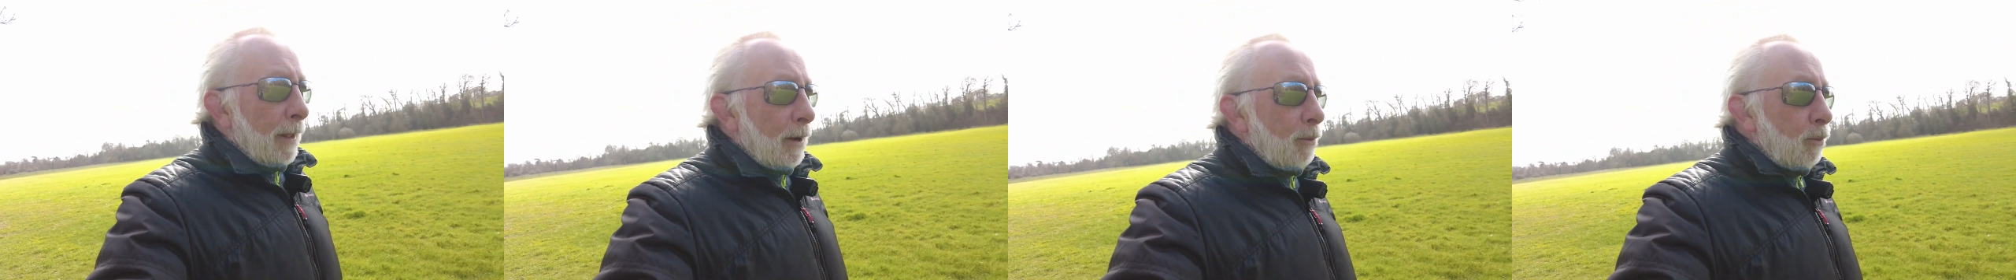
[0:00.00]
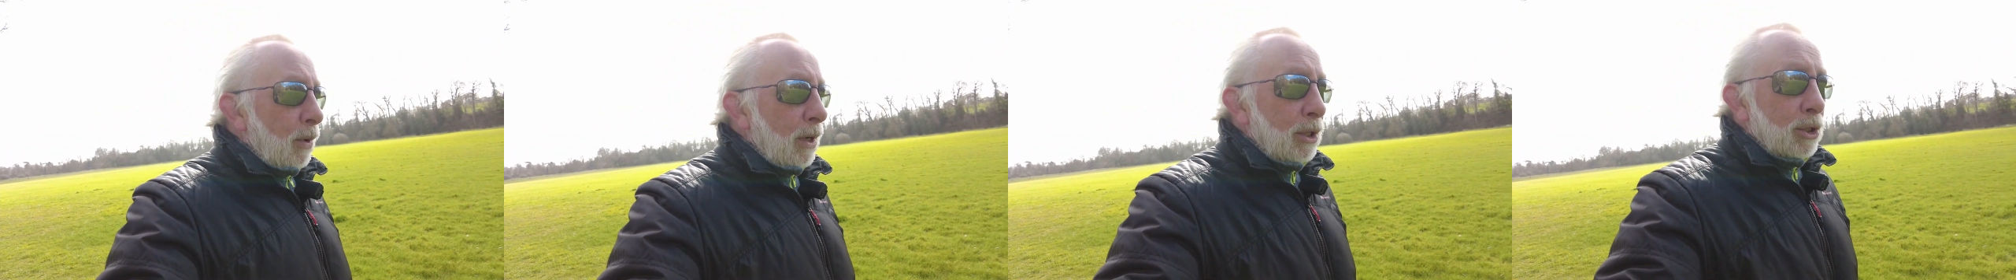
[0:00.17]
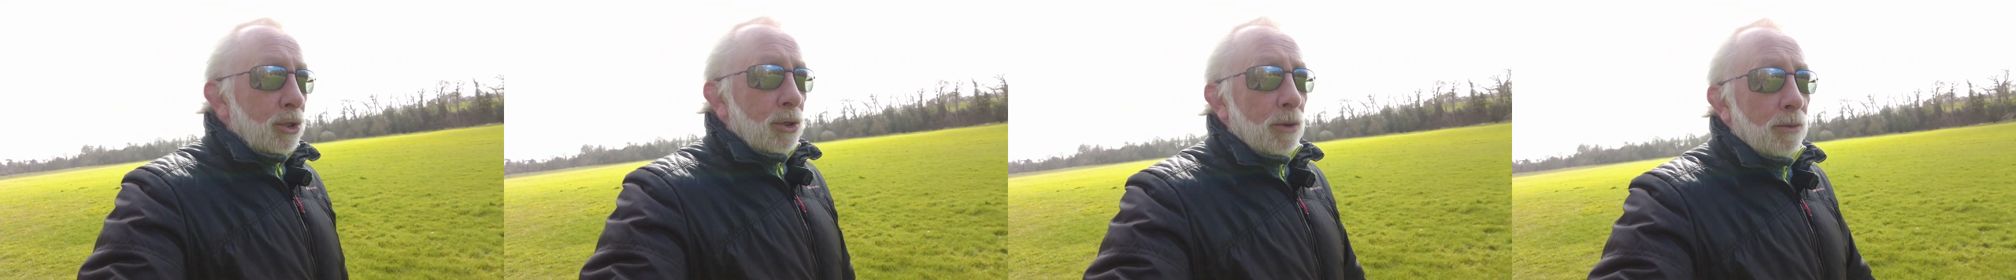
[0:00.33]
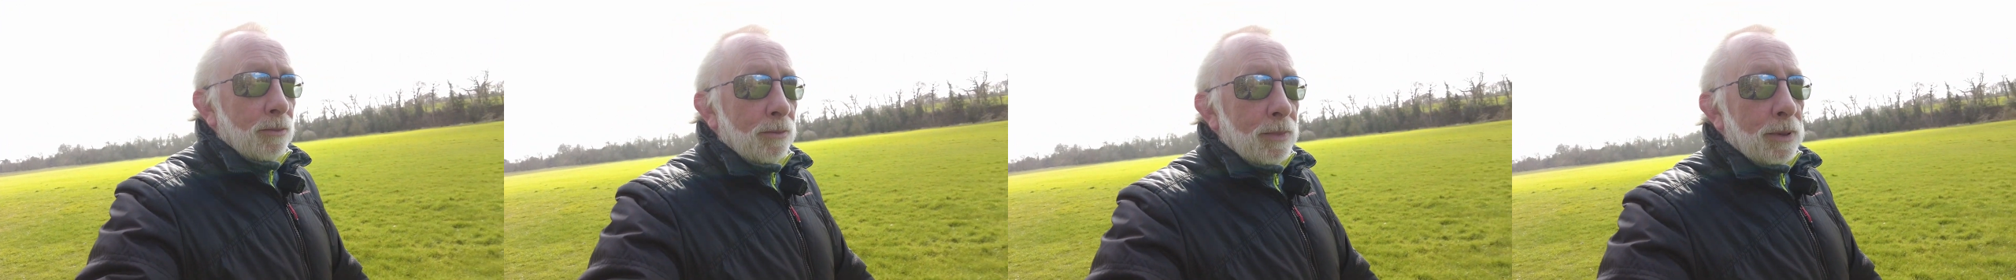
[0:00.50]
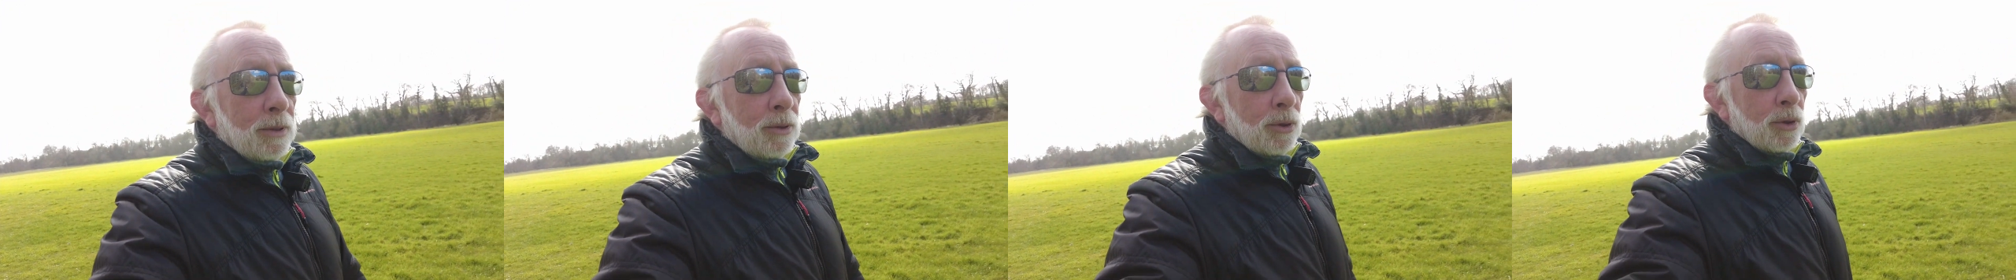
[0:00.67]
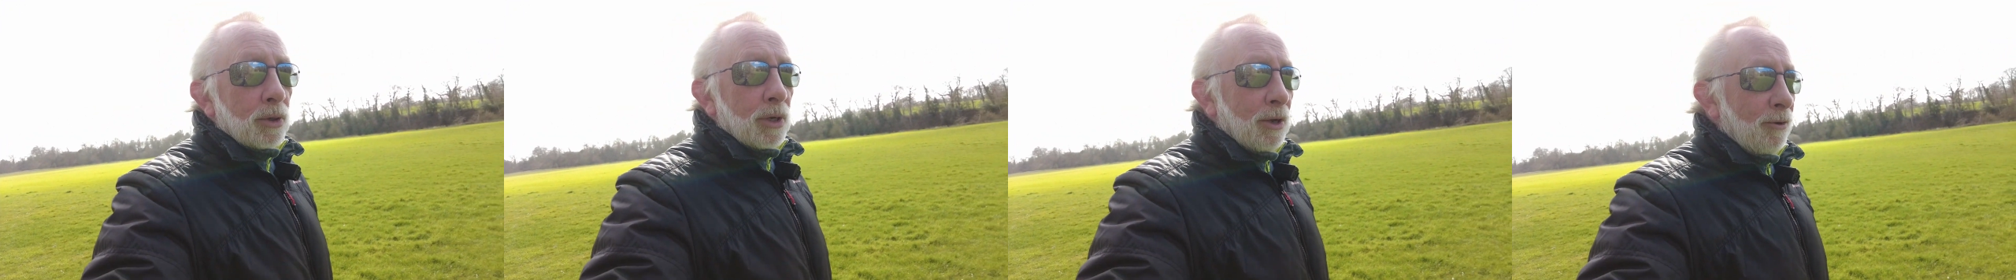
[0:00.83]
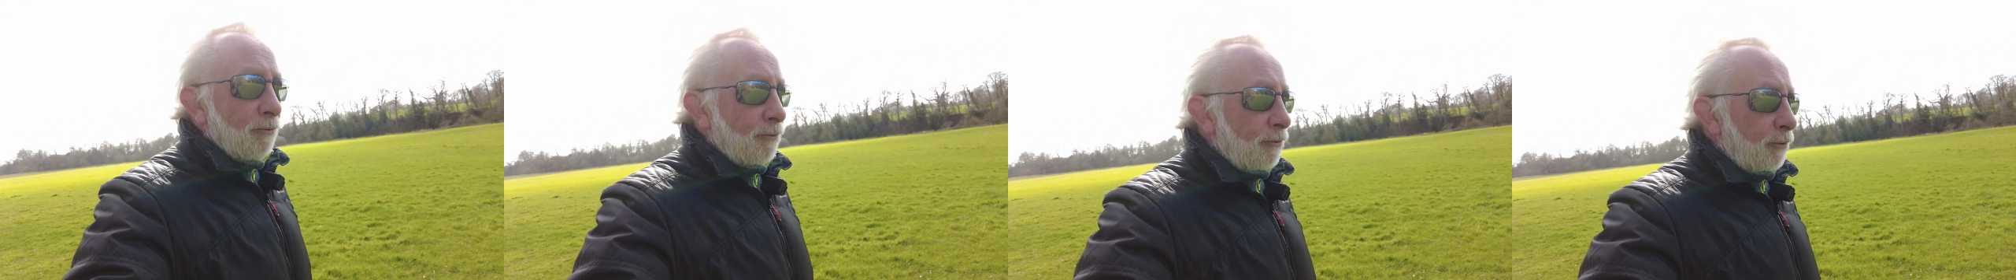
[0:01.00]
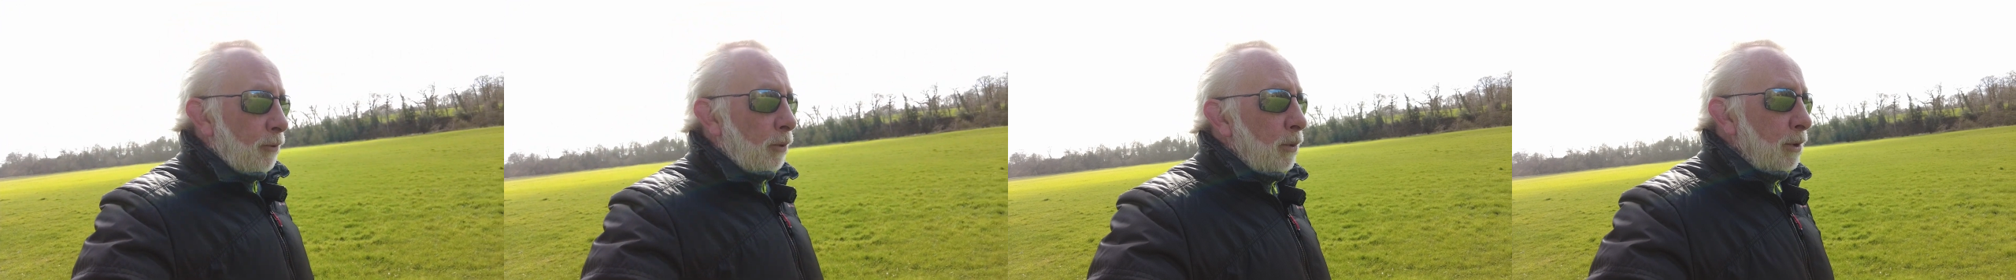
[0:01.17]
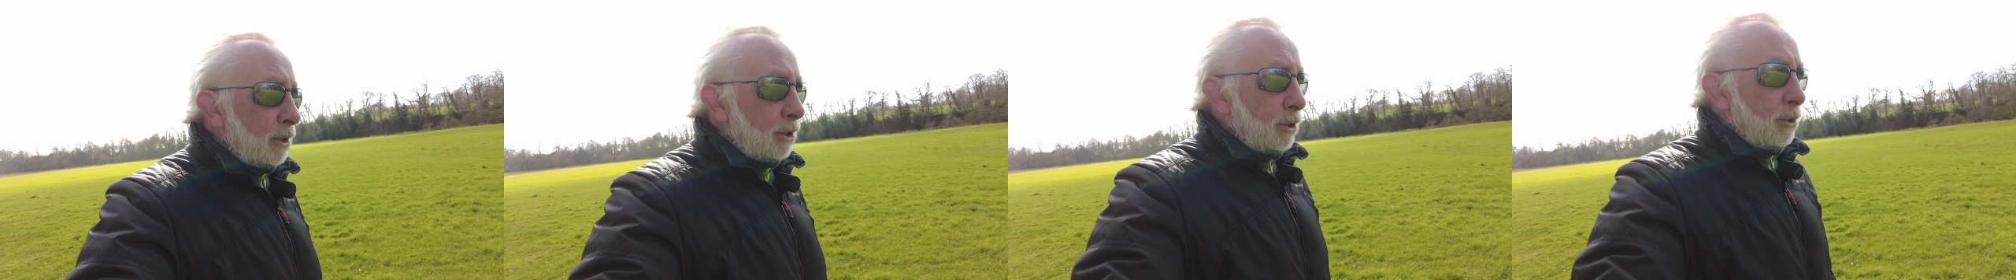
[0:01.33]
which I'm looking
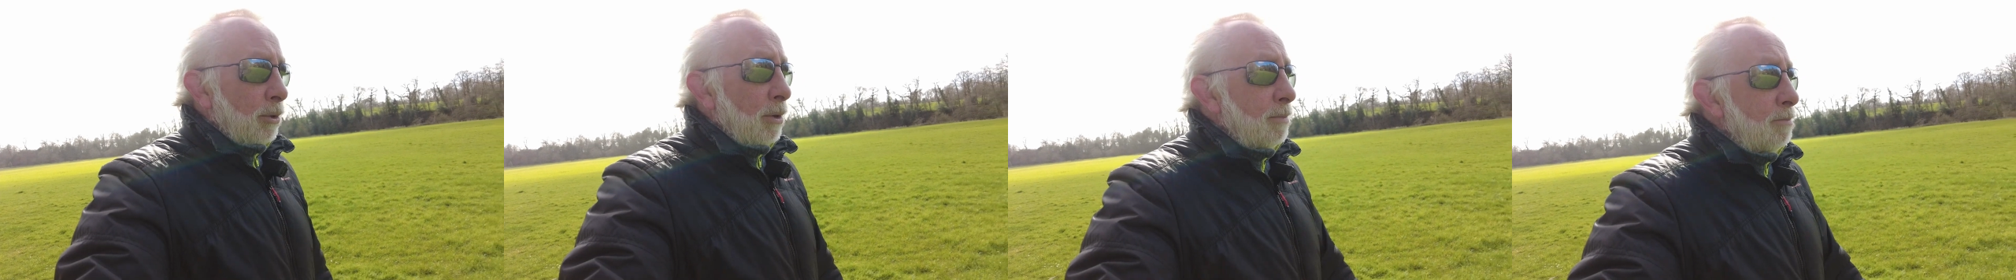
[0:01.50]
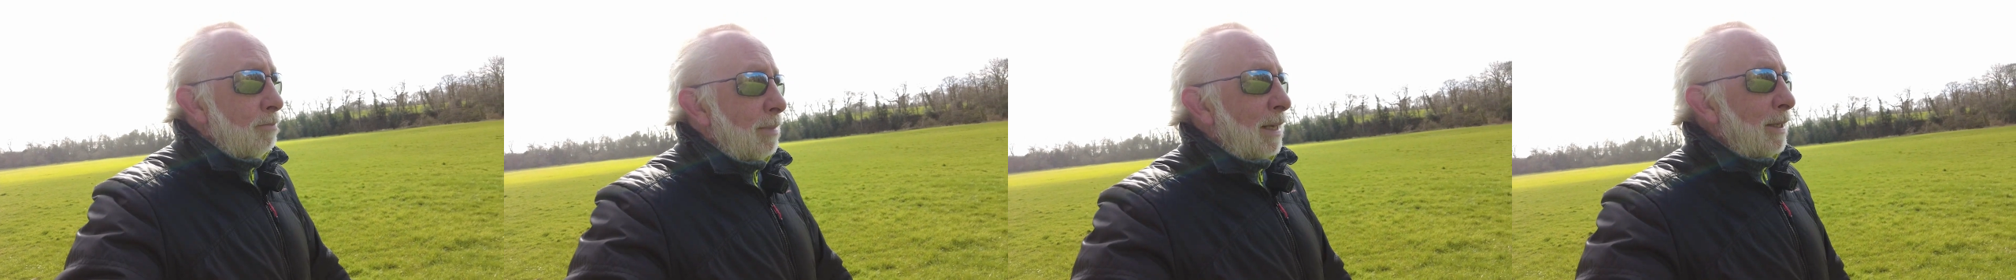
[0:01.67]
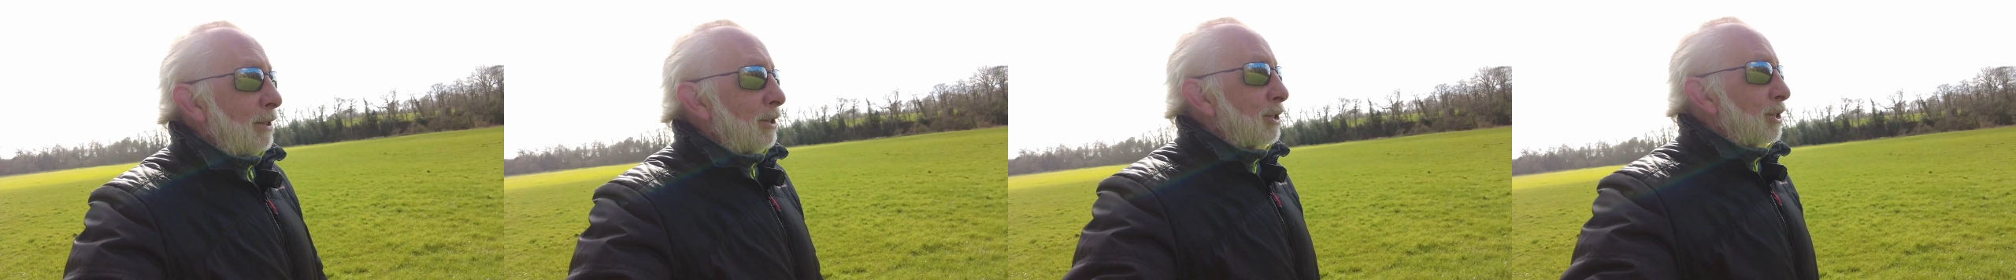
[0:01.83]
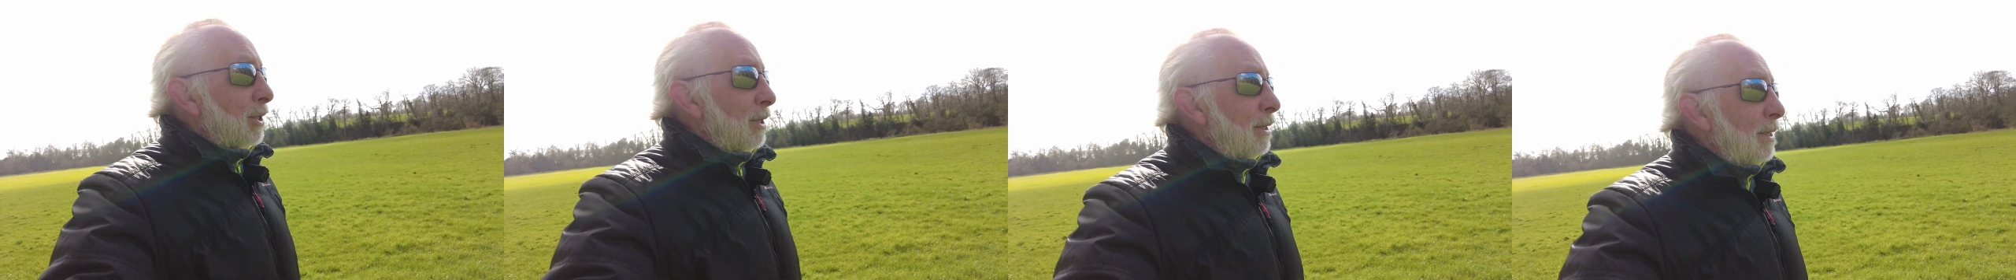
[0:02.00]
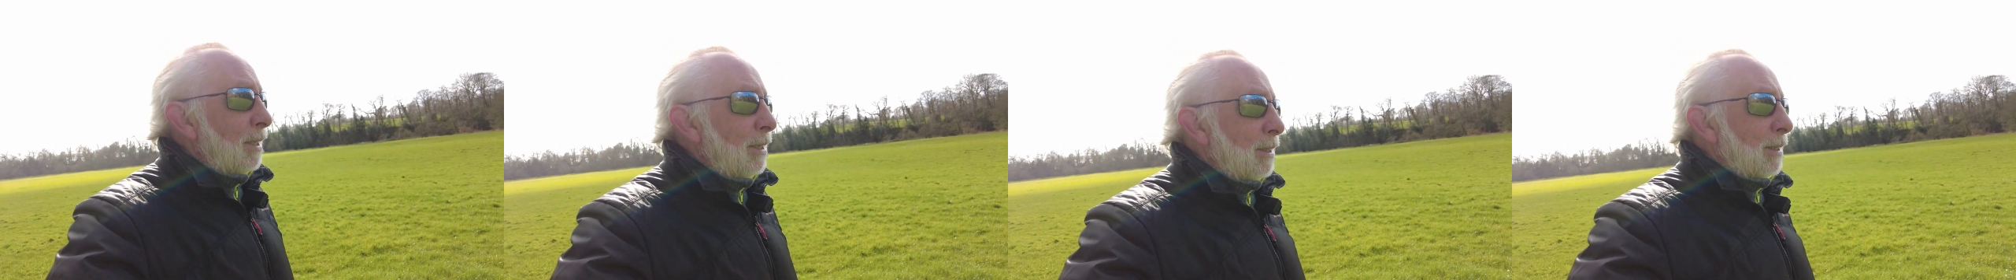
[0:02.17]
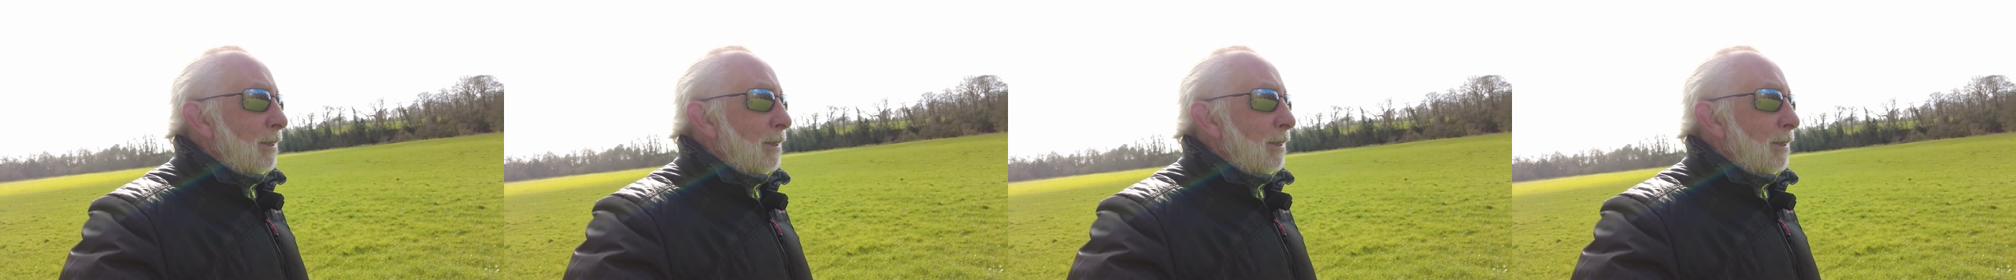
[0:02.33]
forward to immensely.